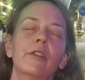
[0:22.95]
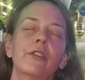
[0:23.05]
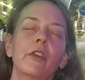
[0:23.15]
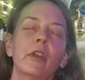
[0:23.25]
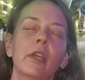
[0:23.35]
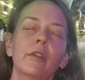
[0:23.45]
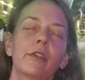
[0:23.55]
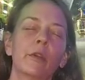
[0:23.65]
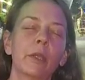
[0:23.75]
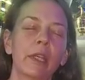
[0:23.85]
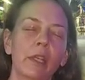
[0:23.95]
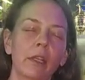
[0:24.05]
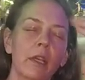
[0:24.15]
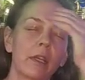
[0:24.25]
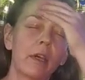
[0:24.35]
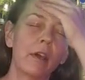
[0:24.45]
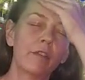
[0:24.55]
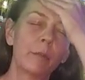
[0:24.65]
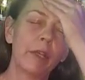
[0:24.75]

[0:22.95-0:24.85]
sorry, I don't know where I got cut off,